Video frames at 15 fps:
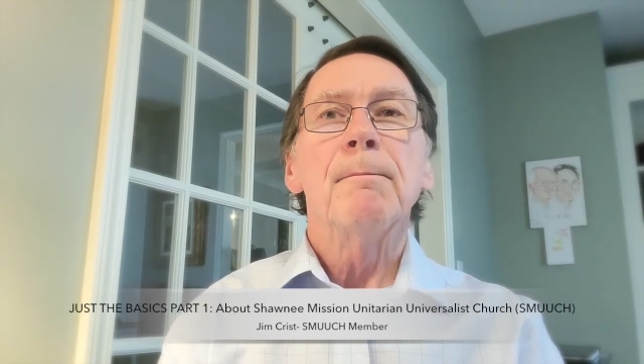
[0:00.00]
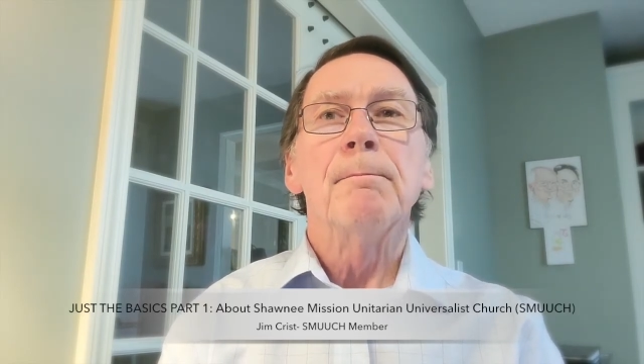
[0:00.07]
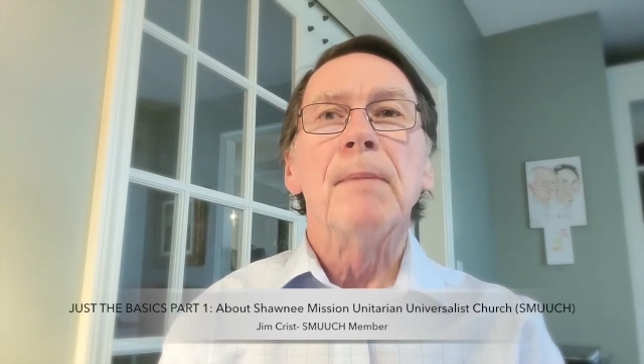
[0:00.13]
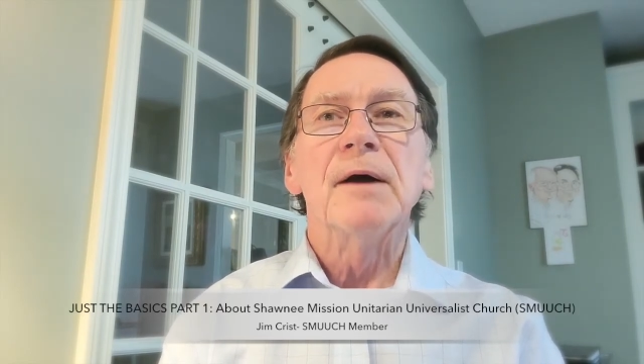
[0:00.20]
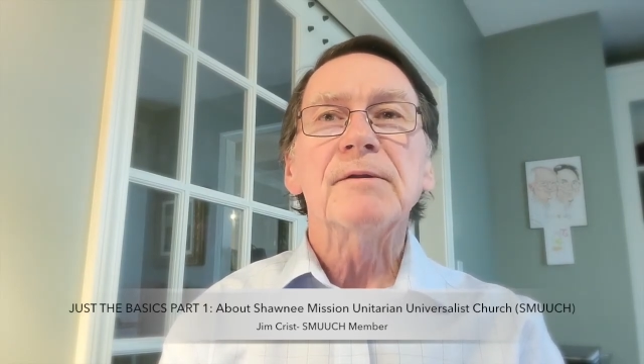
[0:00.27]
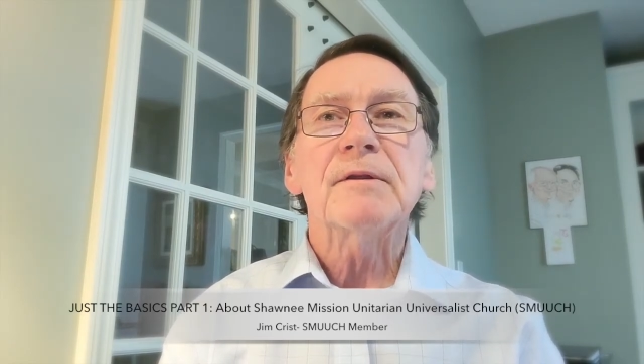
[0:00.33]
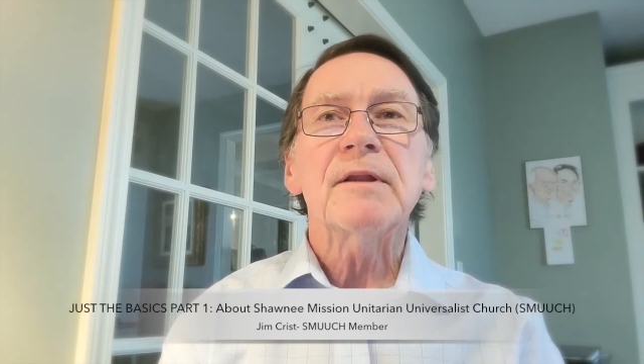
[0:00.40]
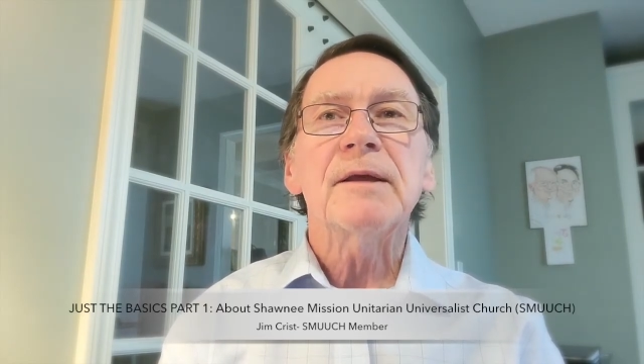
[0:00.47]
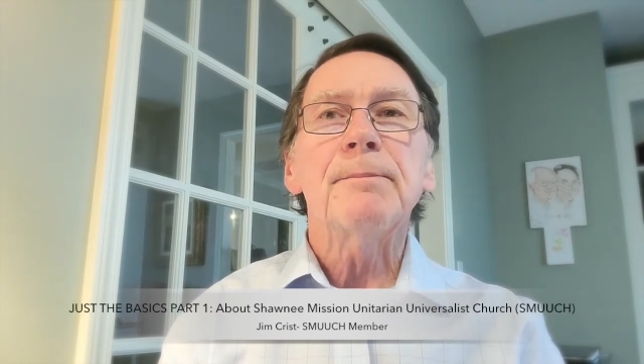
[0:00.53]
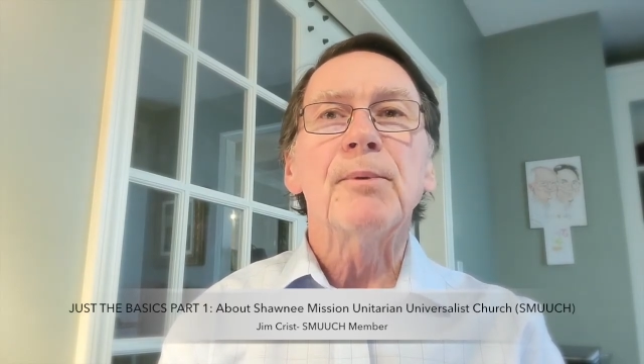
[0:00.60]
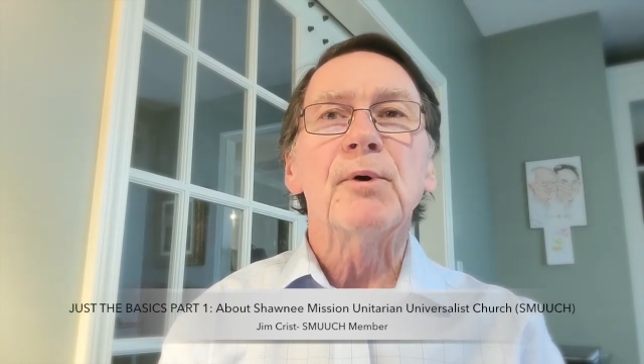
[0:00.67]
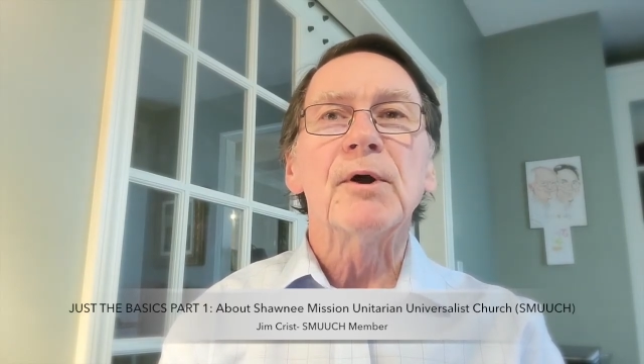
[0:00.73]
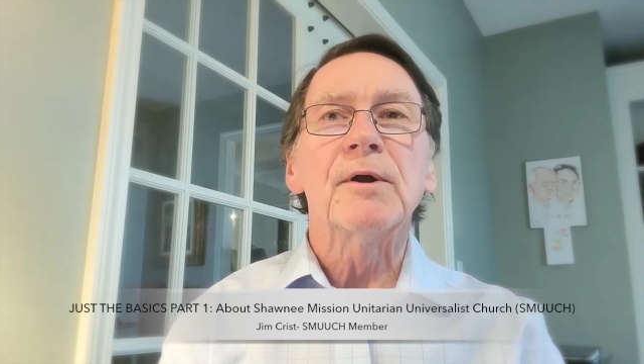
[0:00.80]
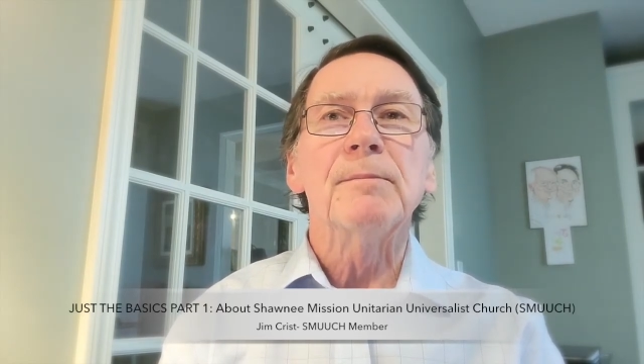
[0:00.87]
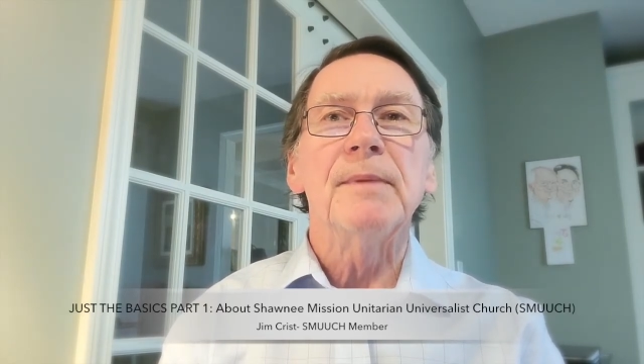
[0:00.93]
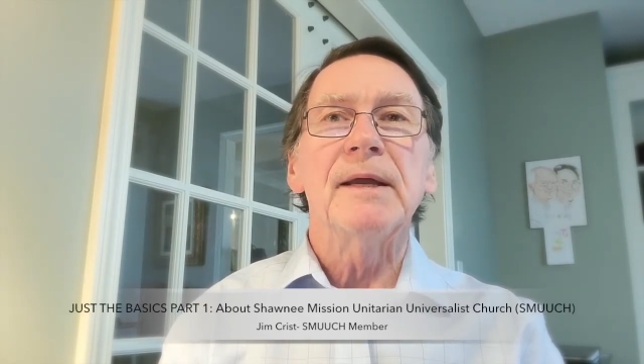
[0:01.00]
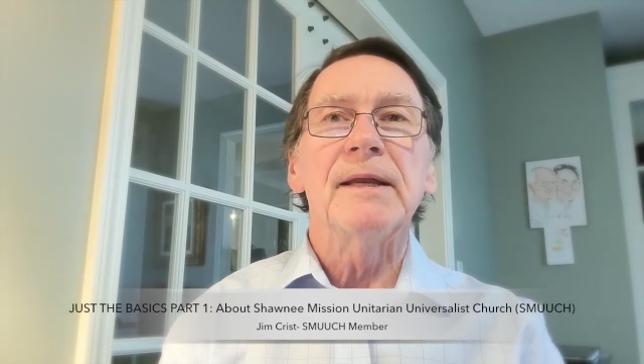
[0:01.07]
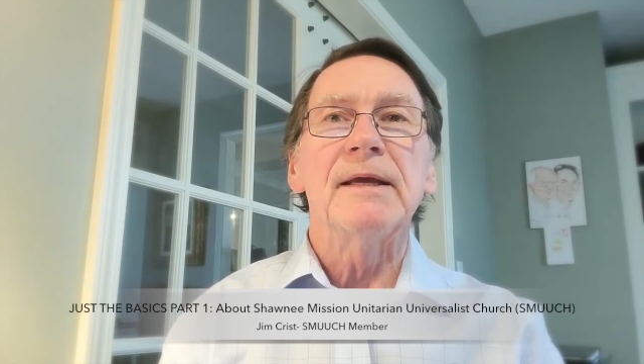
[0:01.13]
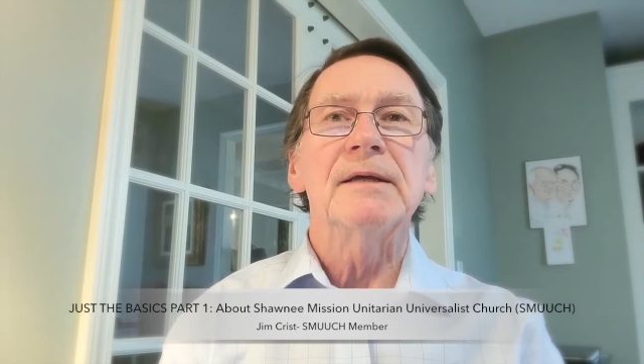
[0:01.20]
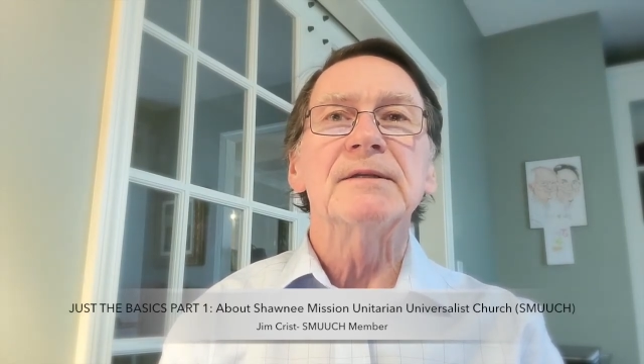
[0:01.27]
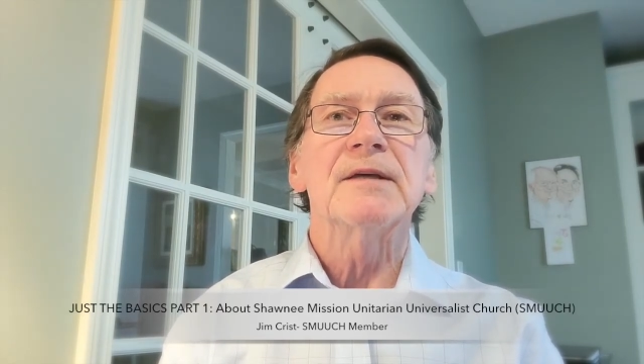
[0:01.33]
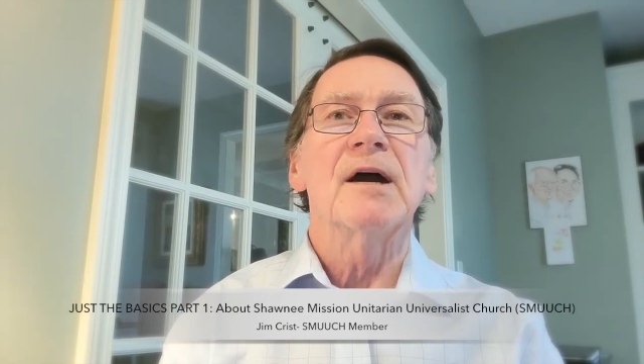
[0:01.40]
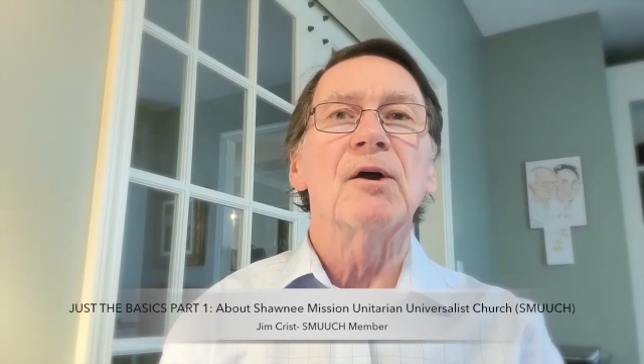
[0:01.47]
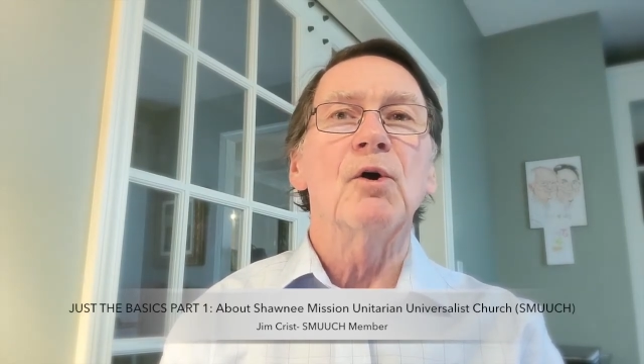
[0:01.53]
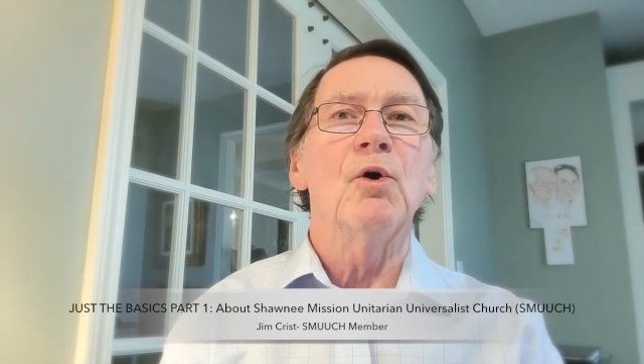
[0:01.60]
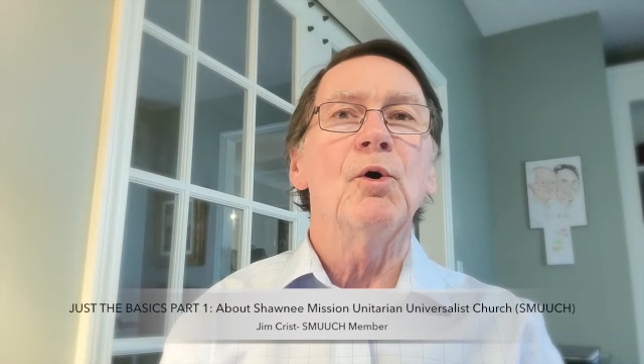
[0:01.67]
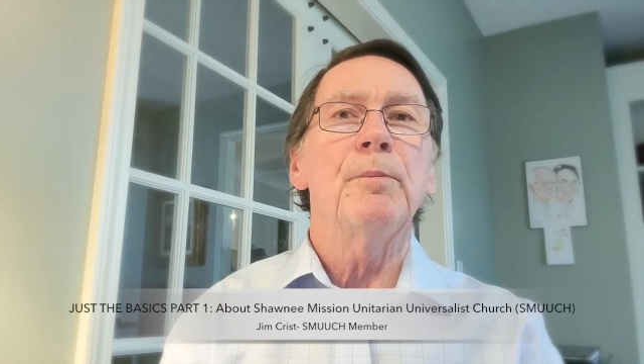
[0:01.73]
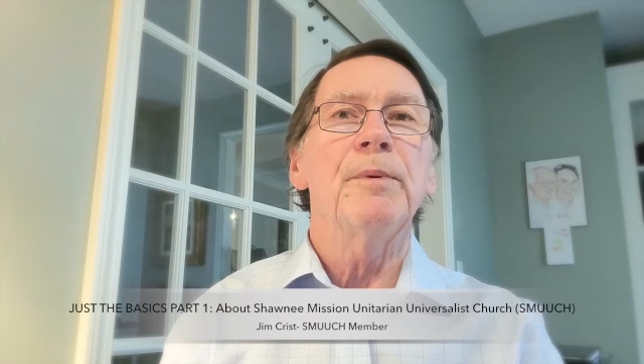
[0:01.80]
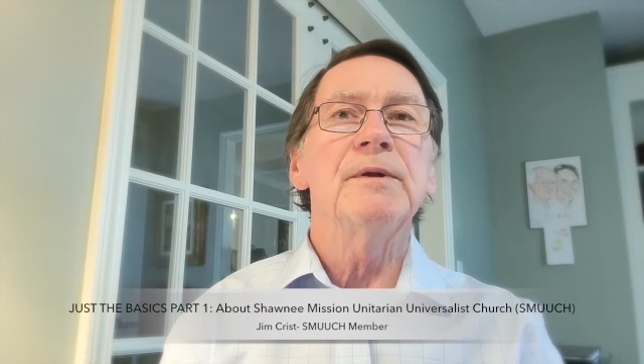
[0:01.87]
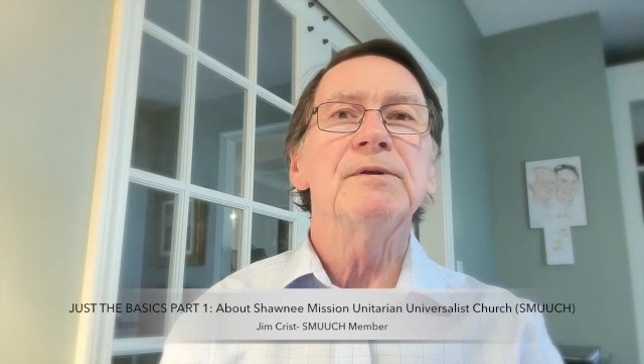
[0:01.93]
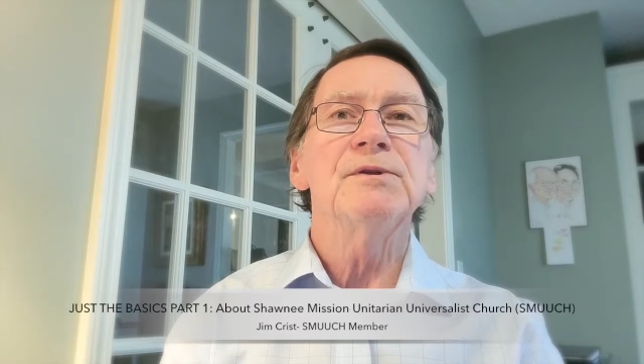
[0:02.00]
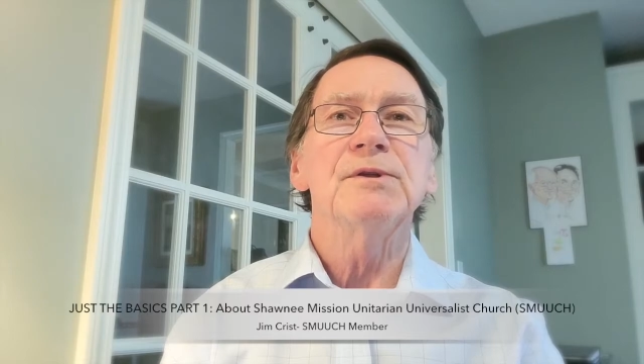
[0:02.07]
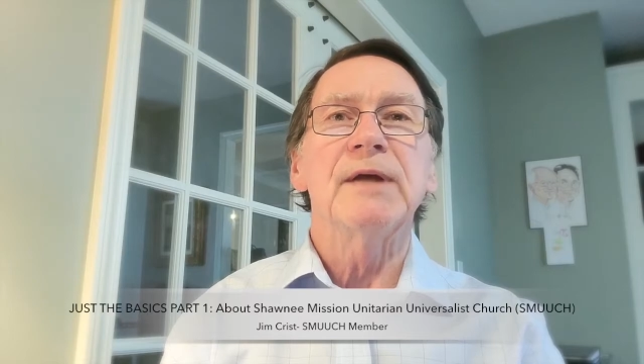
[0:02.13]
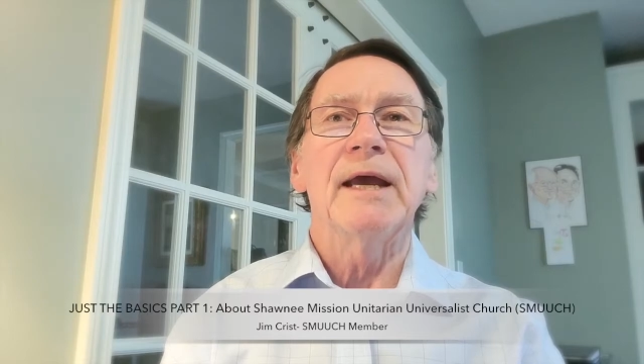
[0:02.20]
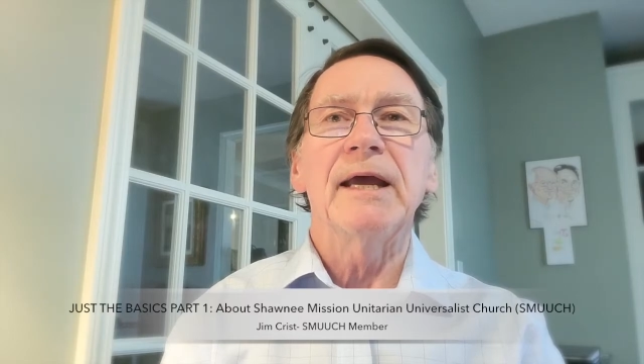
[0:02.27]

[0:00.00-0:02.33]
Monthly board meetings are open to